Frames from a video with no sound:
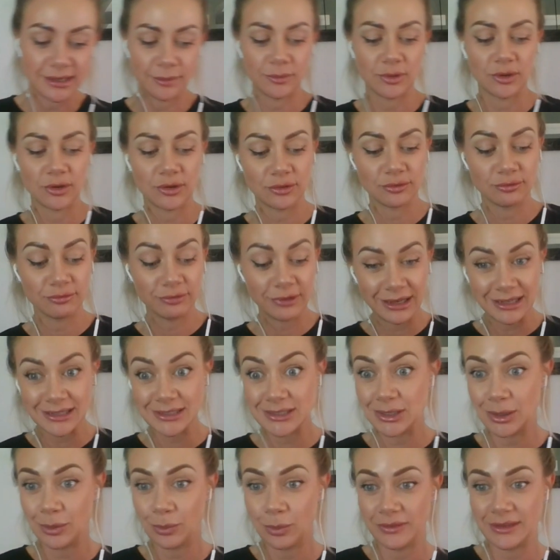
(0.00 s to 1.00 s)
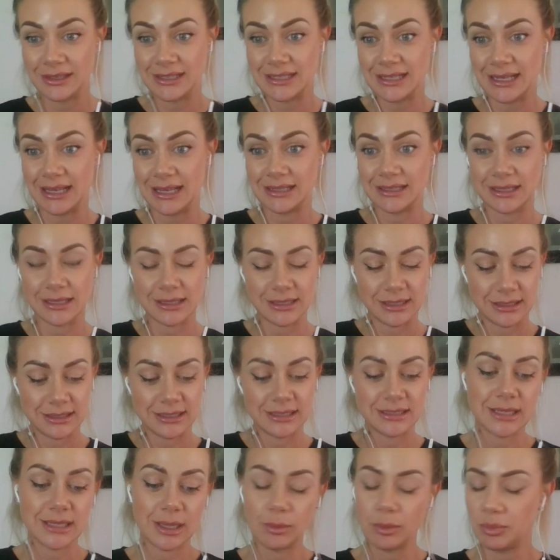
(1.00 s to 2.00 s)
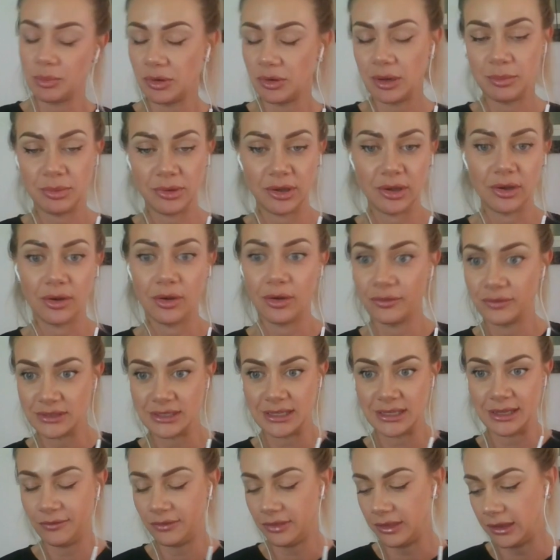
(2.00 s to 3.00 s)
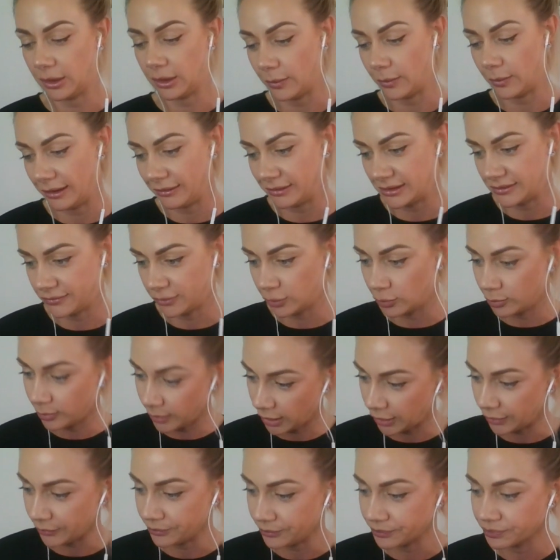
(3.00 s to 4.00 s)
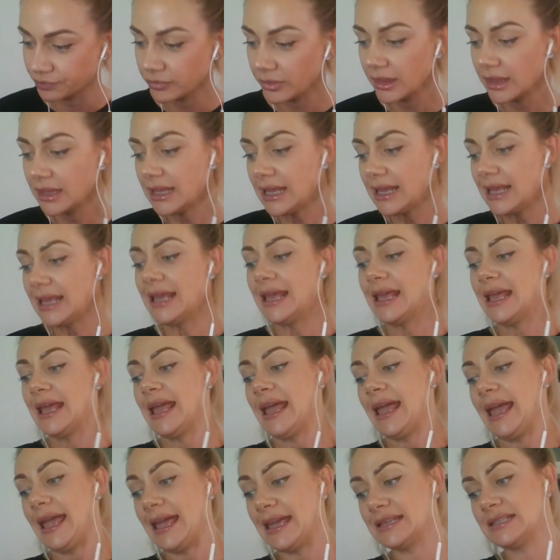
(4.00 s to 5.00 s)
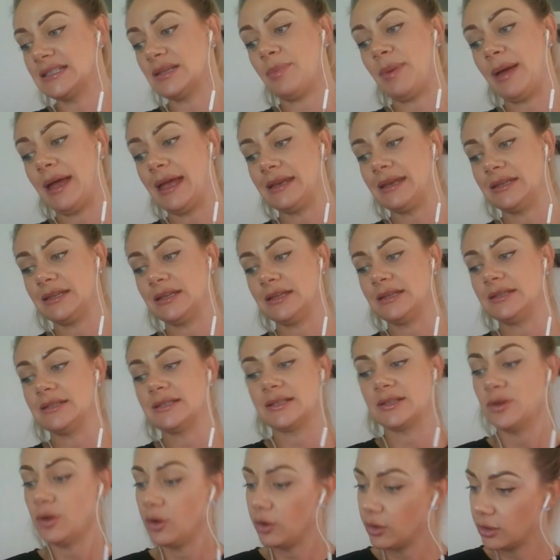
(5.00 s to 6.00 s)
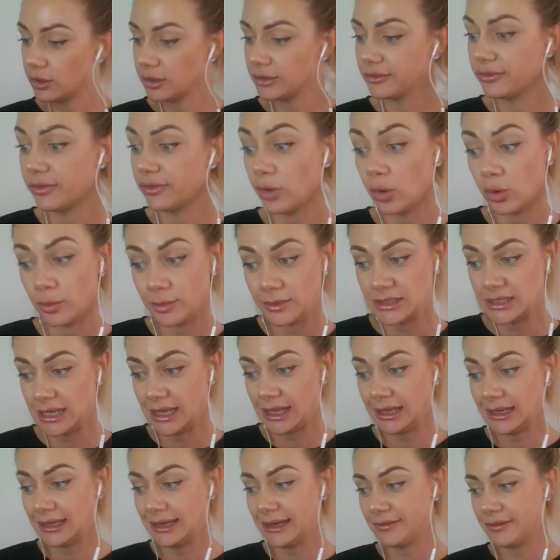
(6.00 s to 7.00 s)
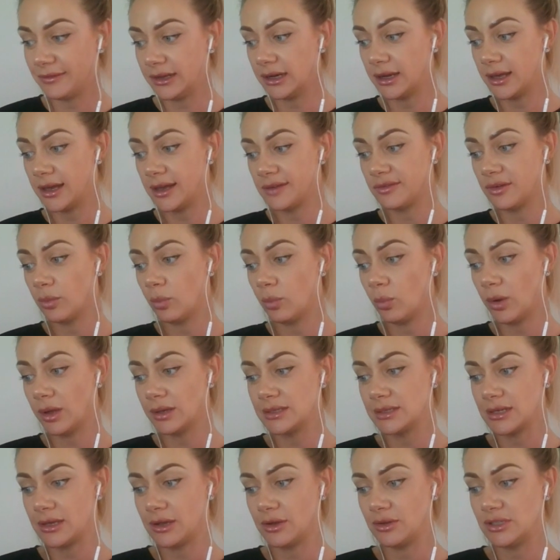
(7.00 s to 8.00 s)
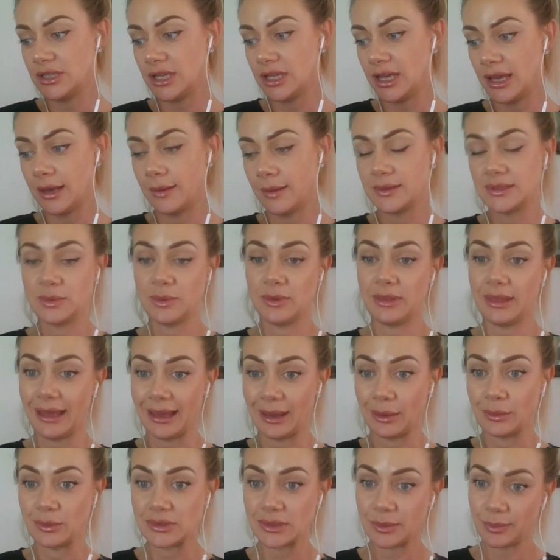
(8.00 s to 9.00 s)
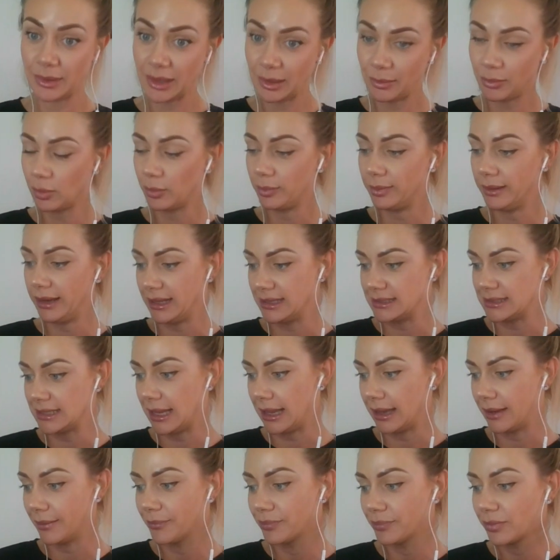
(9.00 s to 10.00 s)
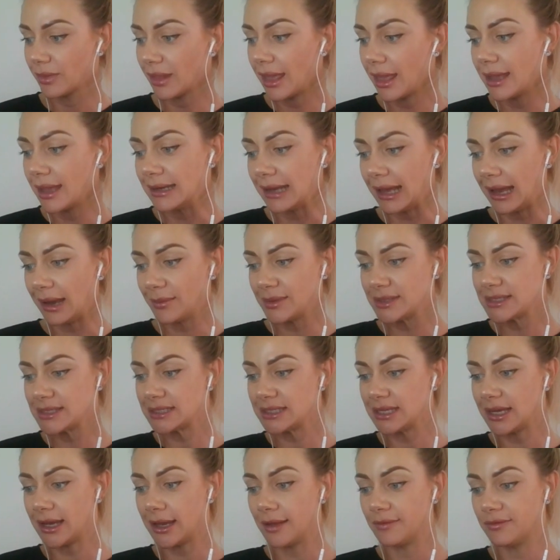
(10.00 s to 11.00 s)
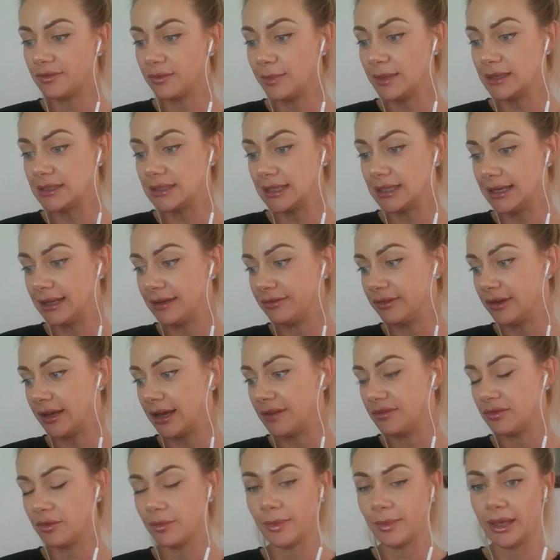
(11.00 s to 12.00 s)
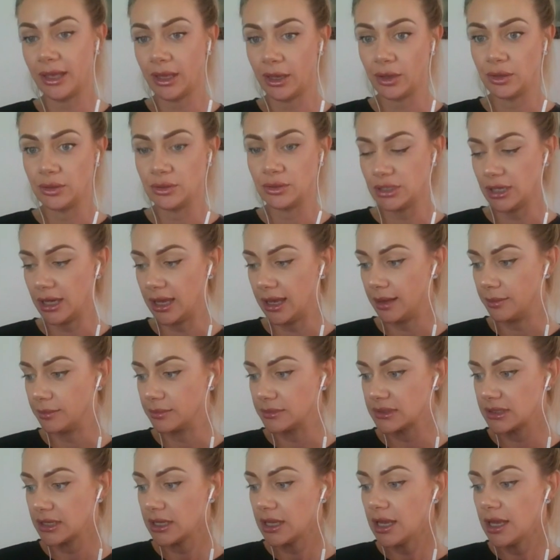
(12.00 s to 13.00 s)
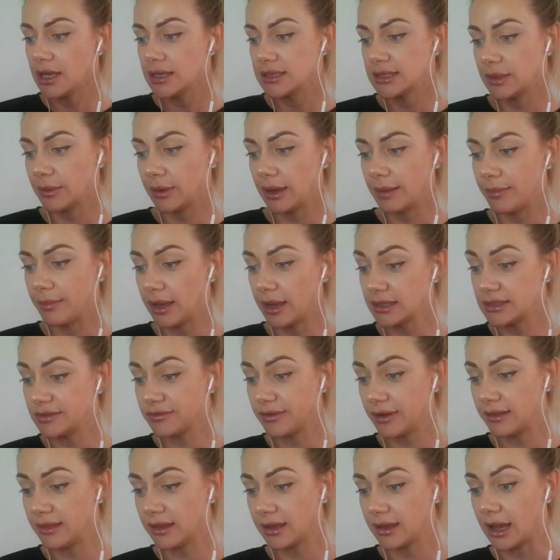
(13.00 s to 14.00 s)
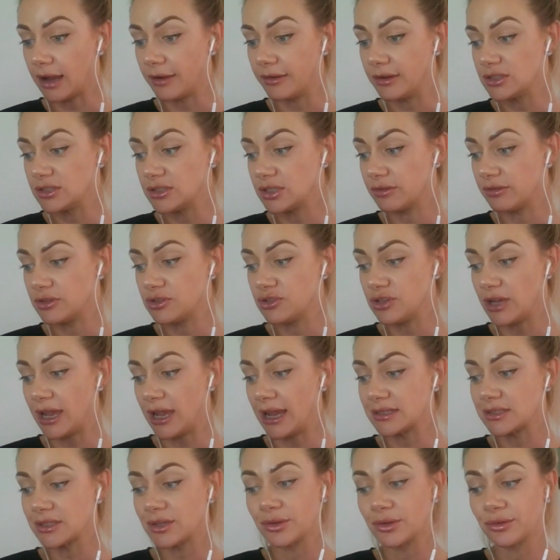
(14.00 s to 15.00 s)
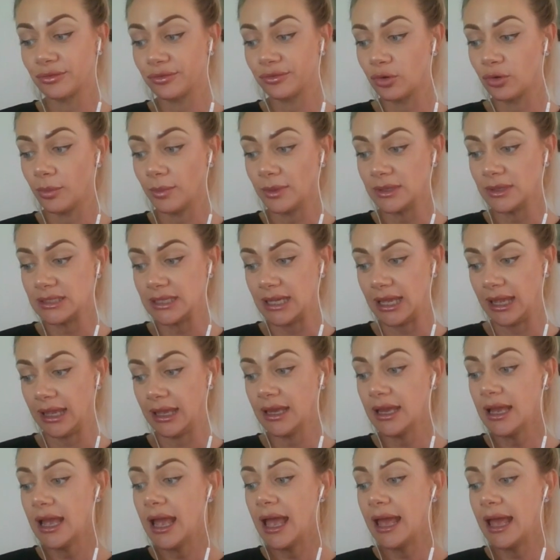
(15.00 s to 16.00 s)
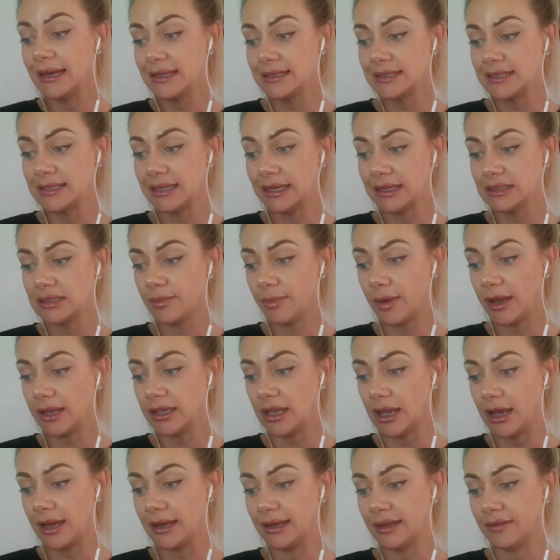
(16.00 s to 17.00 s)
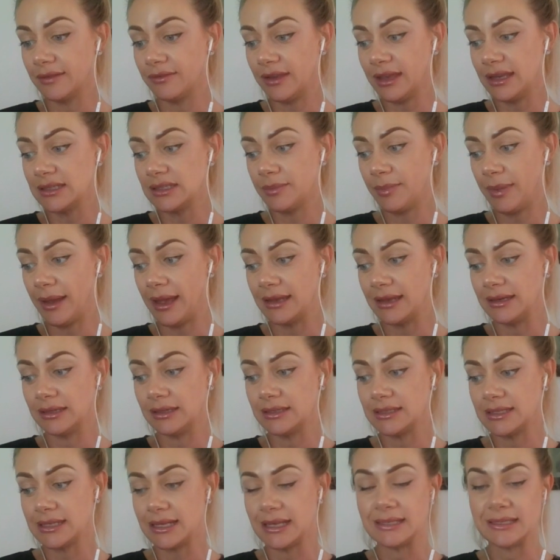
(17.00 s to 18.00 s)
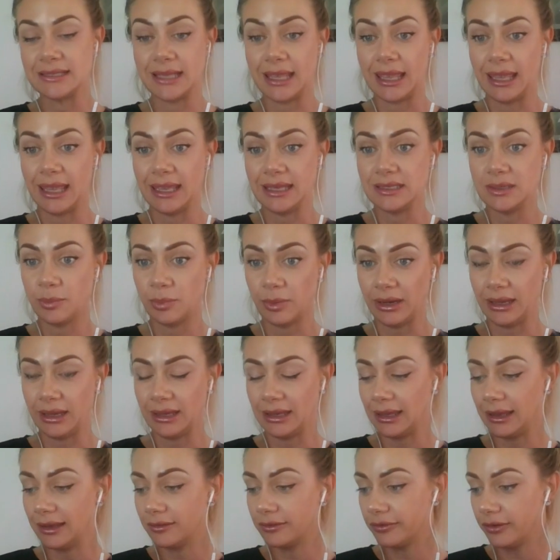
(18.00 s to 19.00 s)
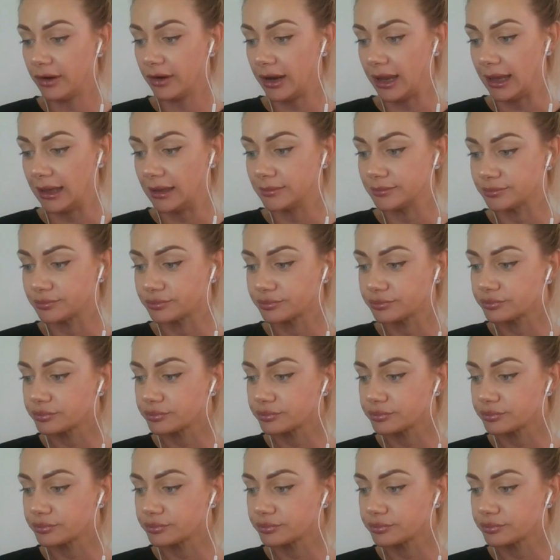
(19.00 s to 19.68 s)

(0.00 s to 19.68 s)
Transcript: And I'm going to read to you what this says because this is so appropriate, obviously, for the Aquarius full moon. Independence, non-conformity, living life on one's own terms without people-pleasing. Now is the time for me to live life on my own terms. So I must find the courage to reject conformity. Listening to my yearning for independence is key to breaking free